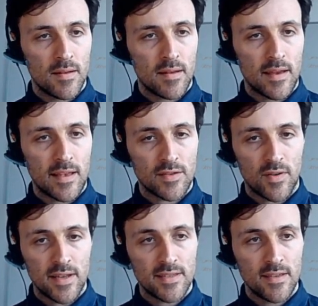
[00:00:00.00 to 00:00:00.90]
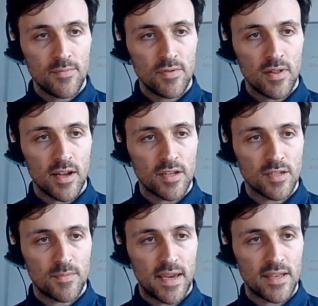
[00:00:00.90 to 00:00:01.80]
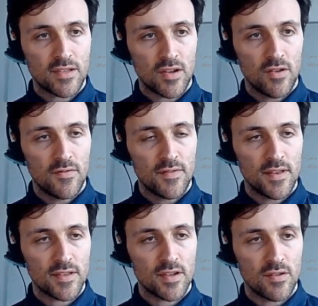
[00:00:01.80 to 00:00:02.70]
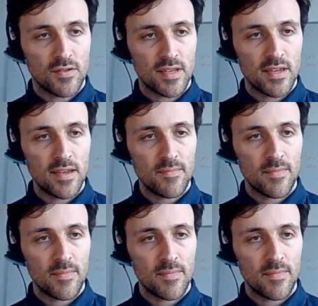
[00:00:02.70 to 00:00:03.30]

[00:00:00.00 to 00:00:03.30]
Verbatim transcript: It's quite simple. I can just paste over this code here.